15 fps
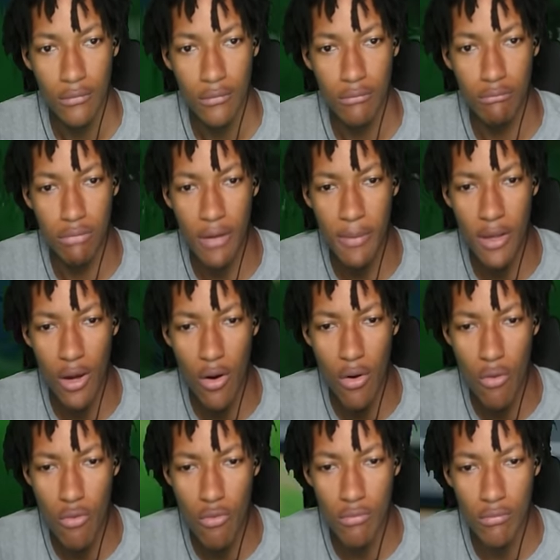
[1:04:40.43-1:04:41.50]
Bring me
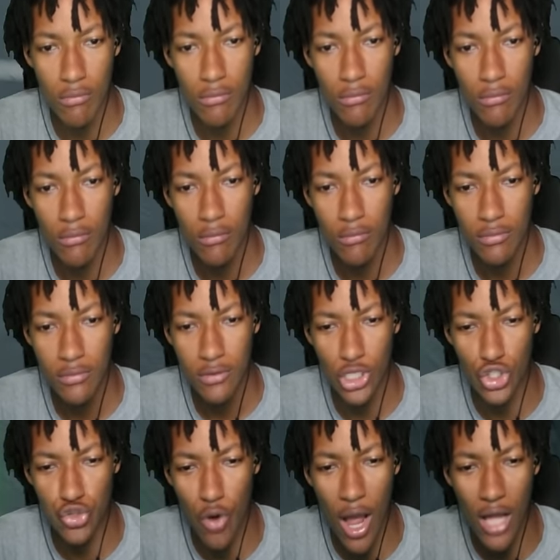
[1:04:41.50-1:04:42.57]
home. The
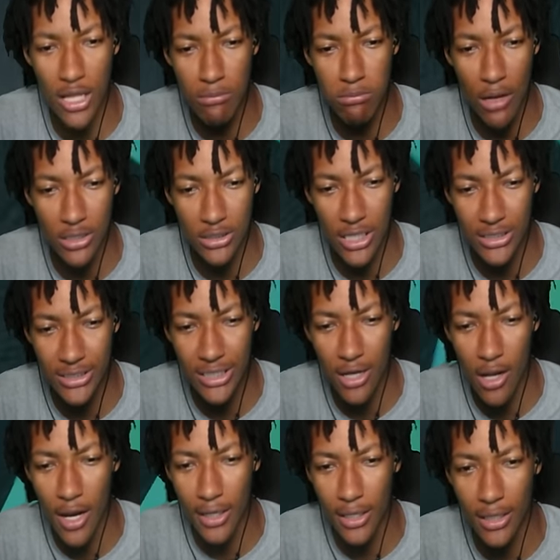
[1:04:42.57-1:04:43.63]
trolley bus. Let's get
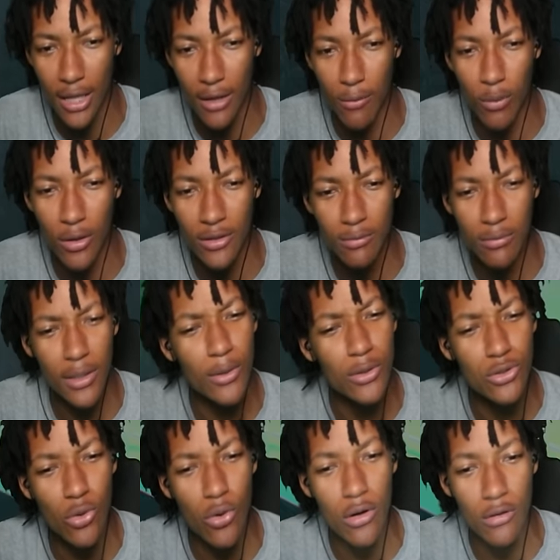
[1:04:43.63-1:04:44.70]
out of here. Like, what? What are we
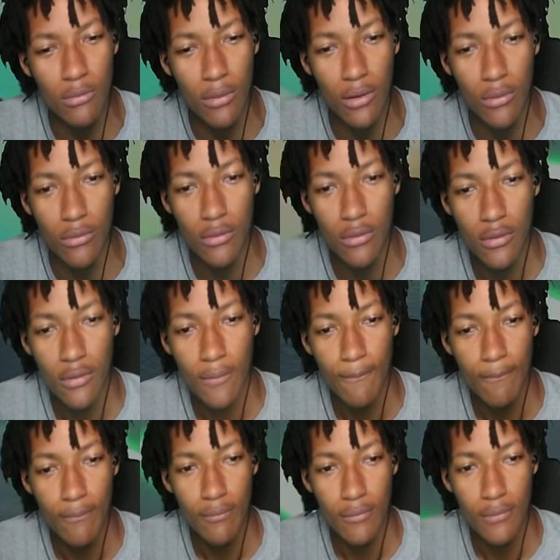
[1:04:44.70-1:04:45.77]
talking about?
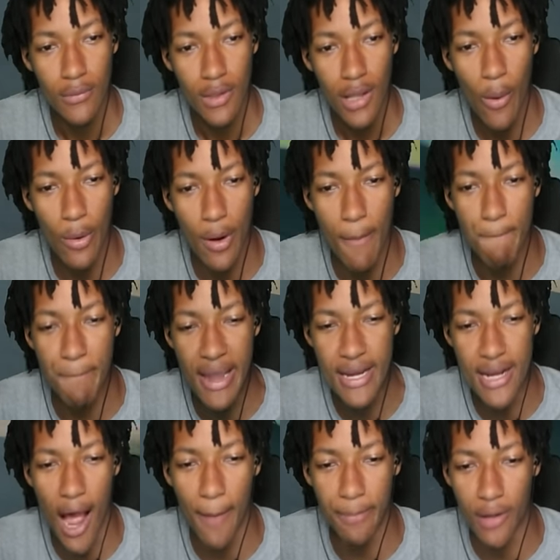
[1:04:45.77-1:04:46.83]
Oh, the Ben
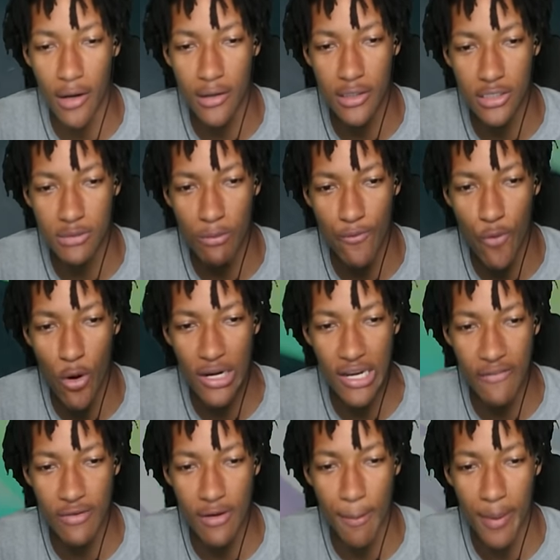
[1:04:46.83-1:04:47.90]
hopped on this before it
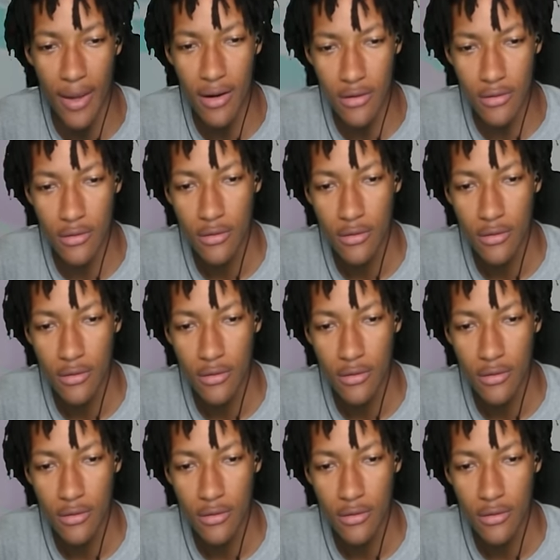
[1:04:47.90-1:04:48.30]
even appeared.